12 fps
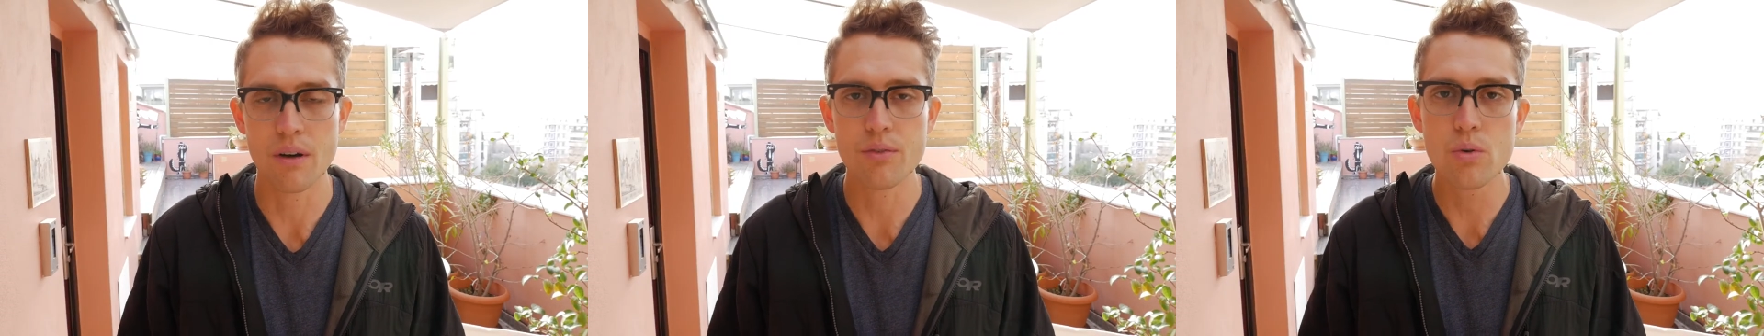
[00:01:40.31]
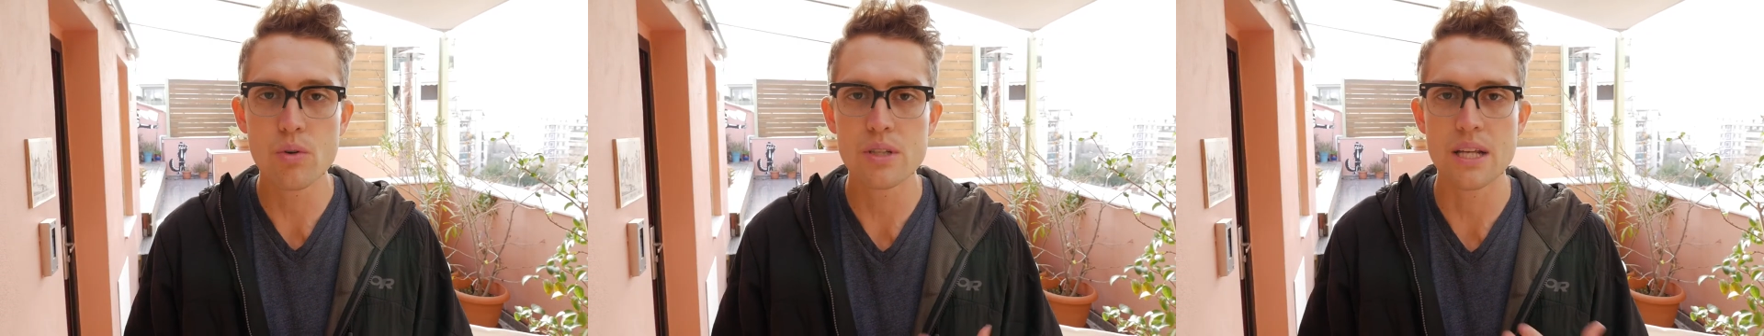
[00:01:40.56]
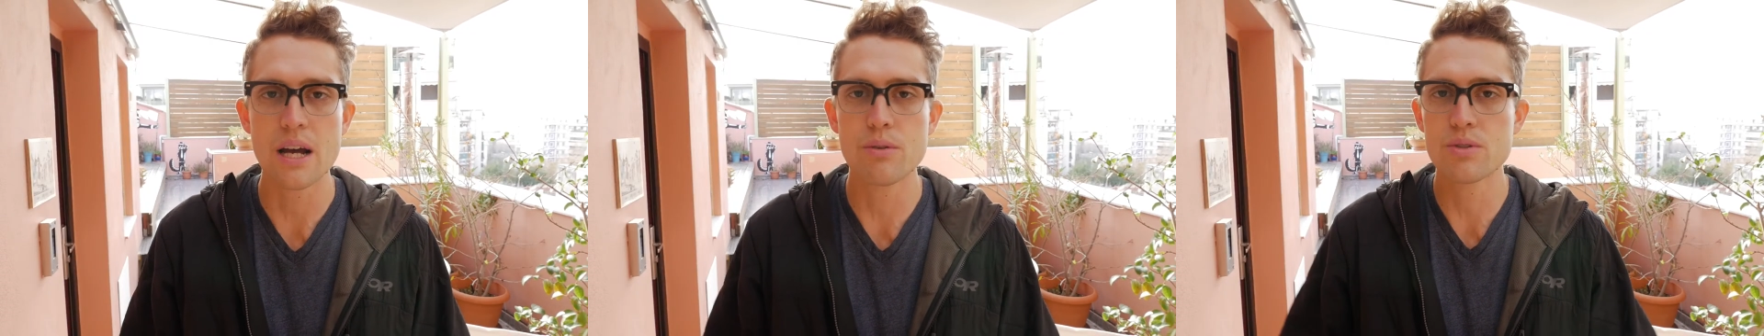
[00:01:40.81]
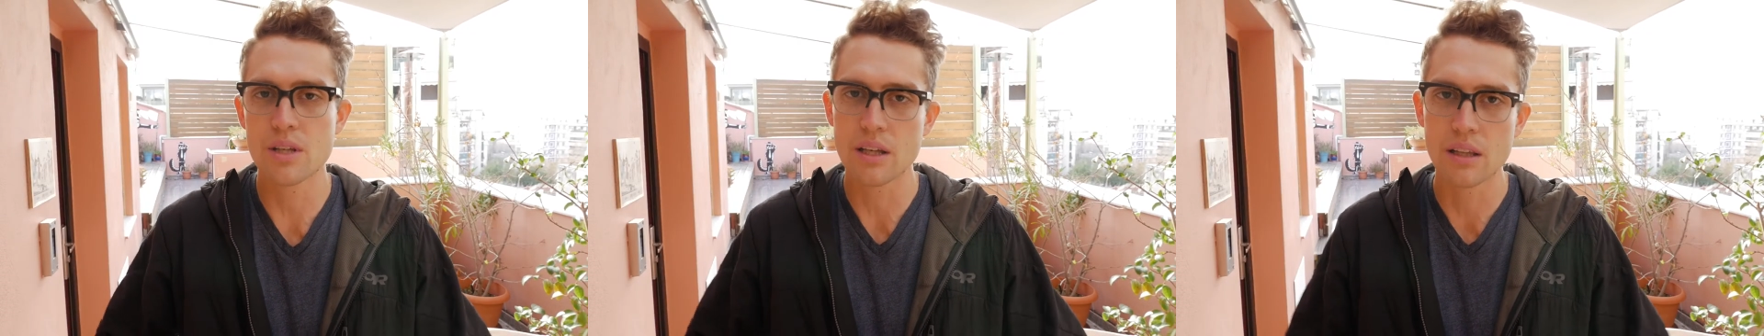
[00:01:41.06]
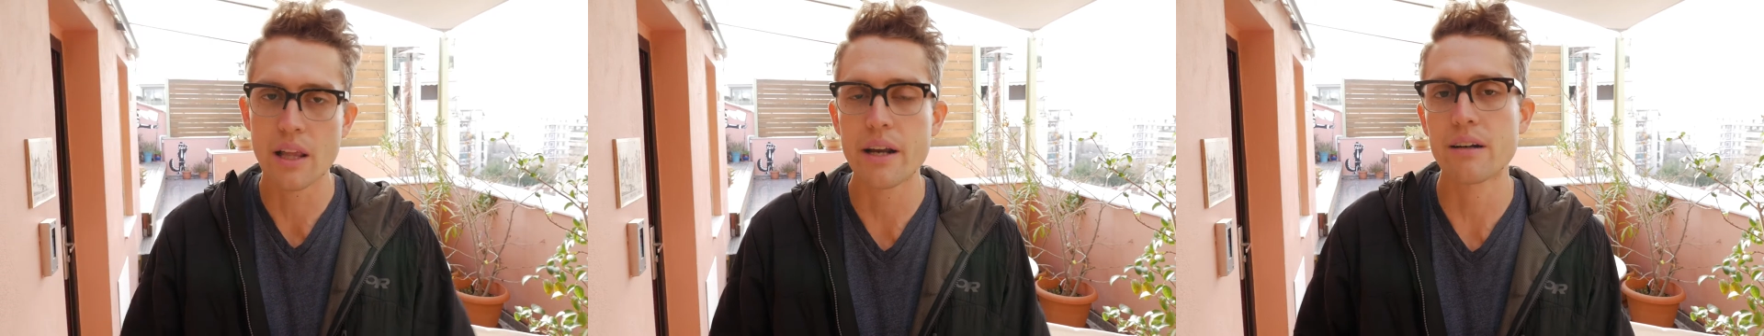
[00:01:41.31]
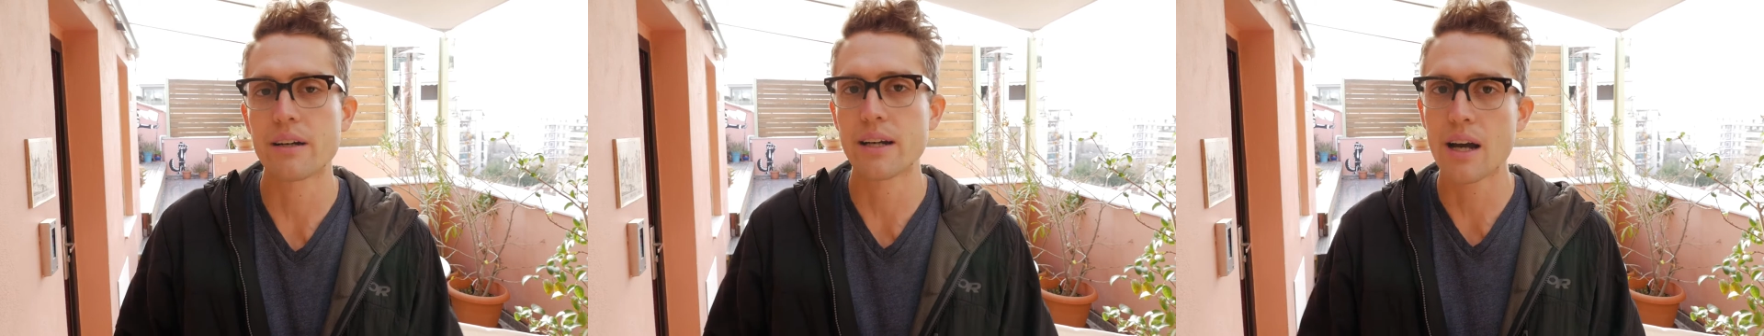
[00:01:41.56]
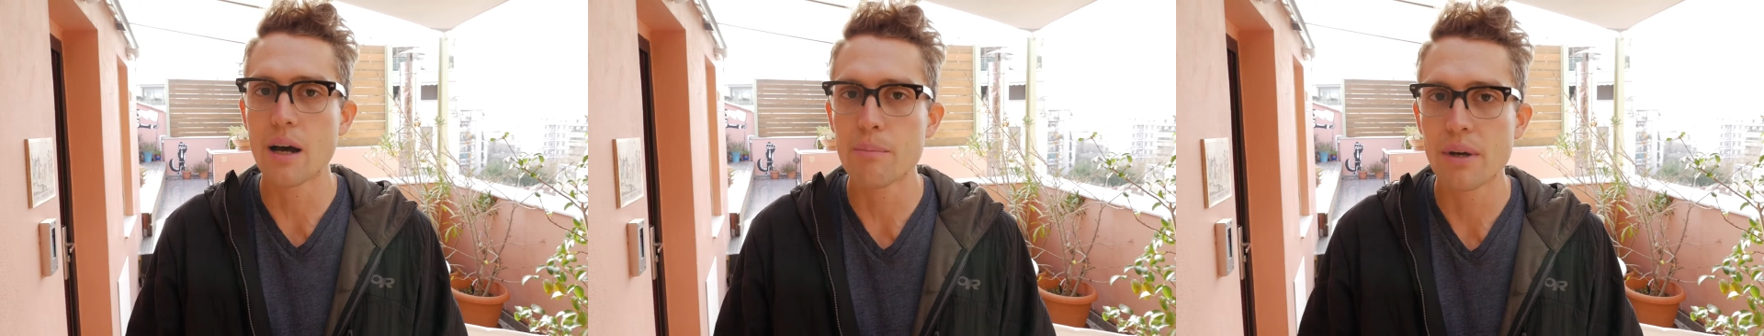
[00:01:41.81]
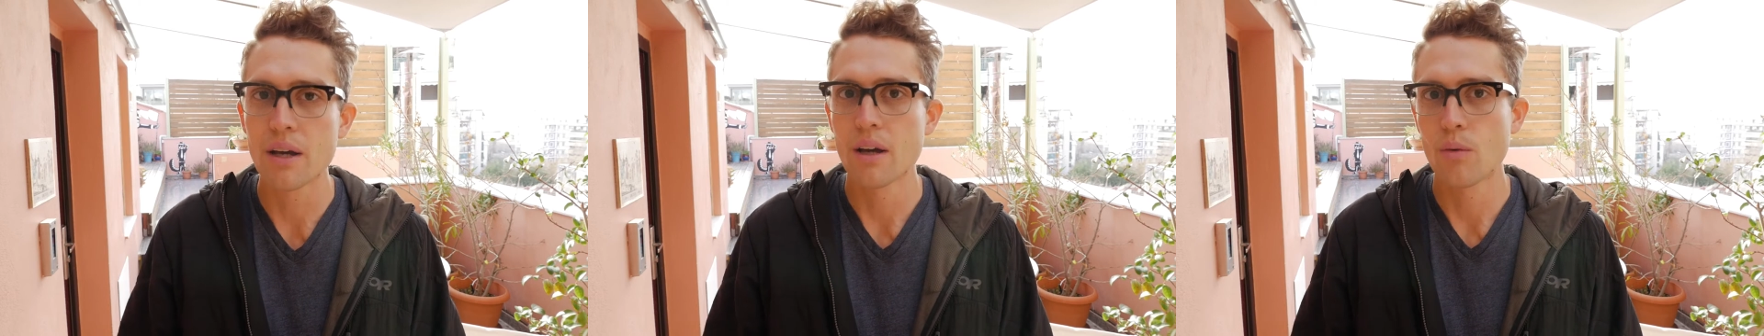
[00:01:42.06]
Of course, I was like layering
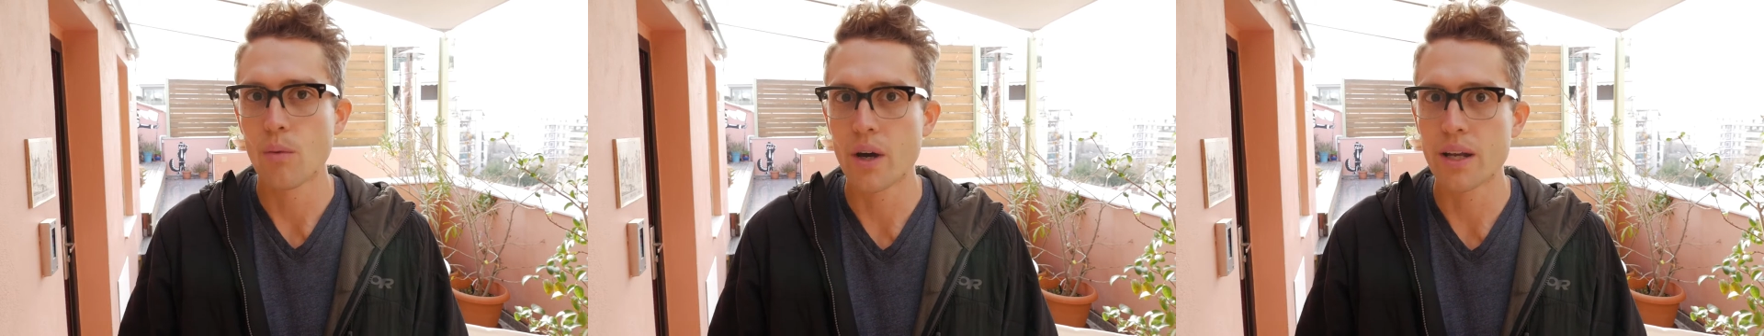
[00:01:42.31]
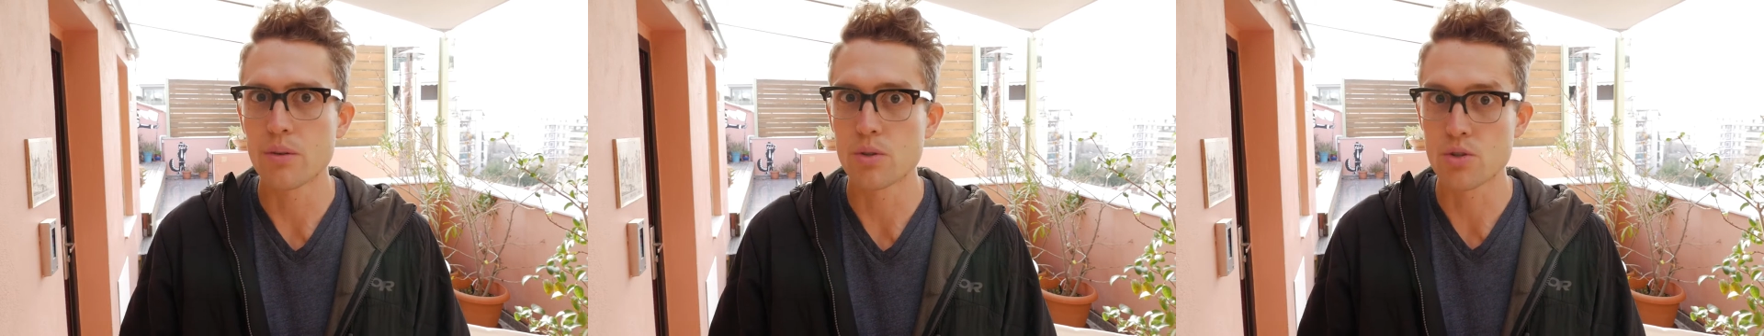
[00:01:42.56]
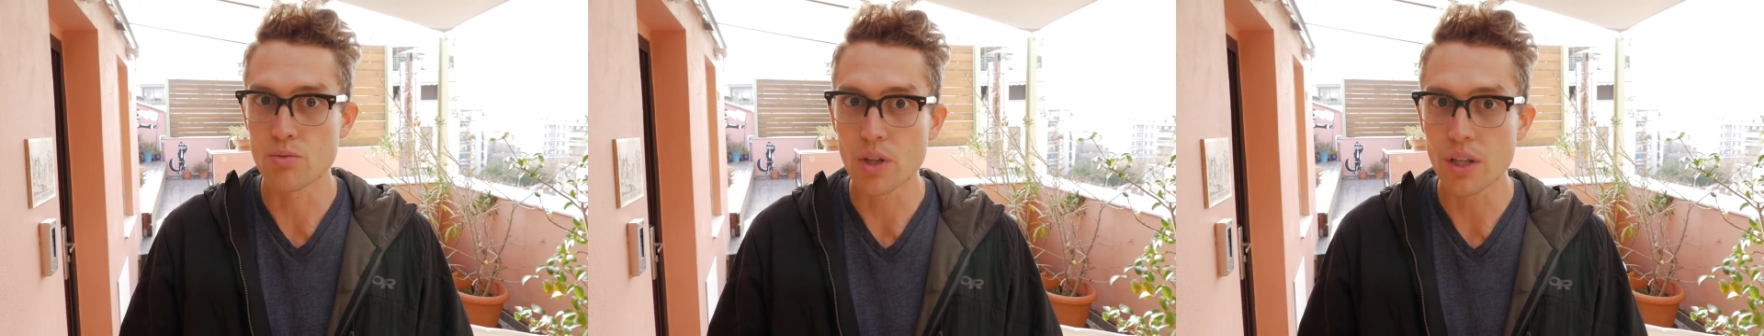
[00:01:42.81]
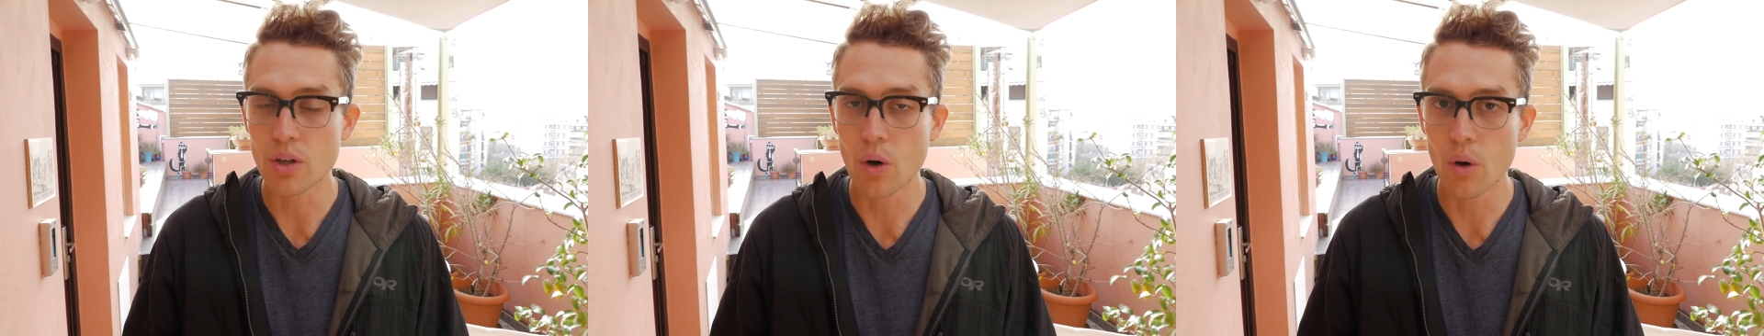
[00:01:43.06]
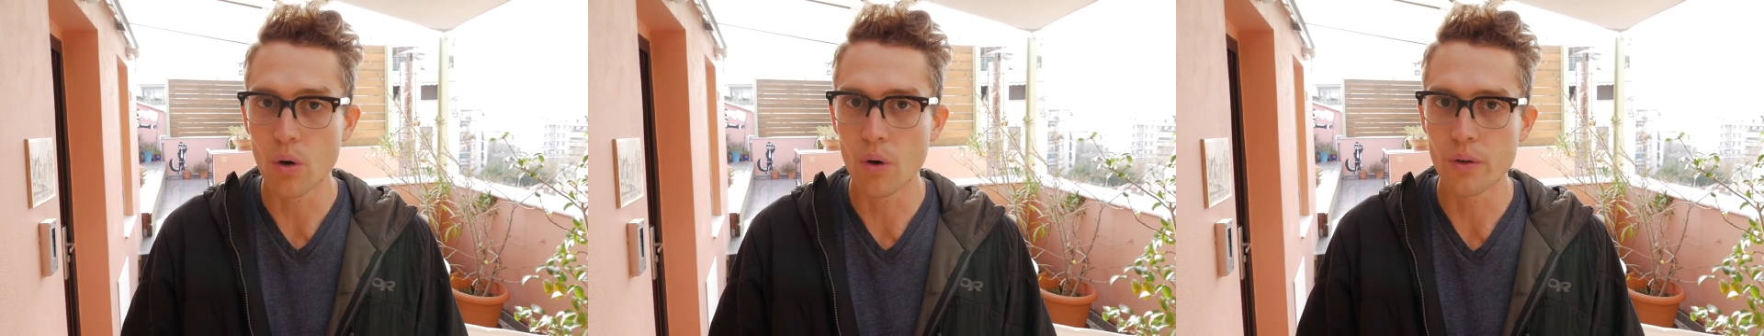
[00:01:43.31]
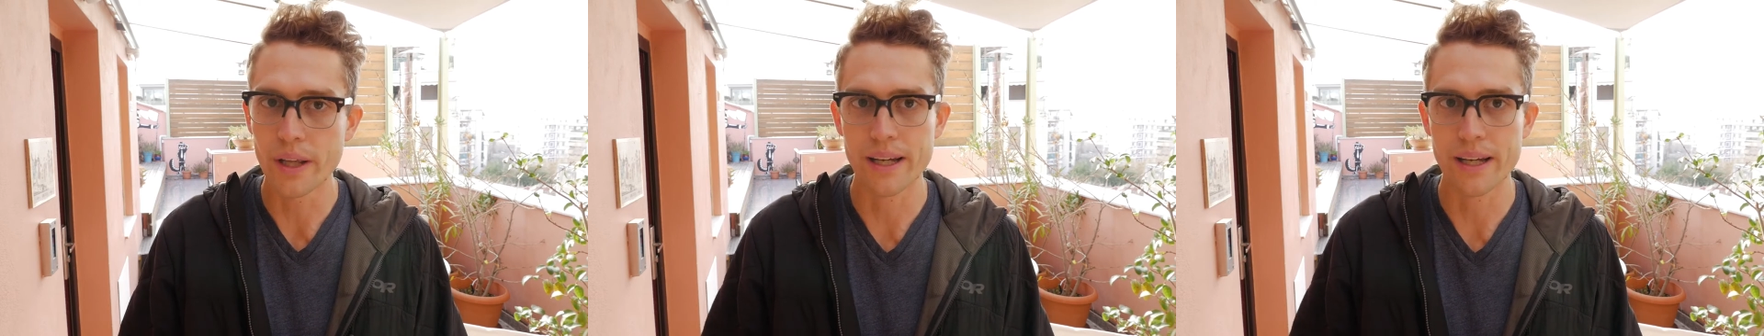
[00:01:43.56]
up when it was really cold.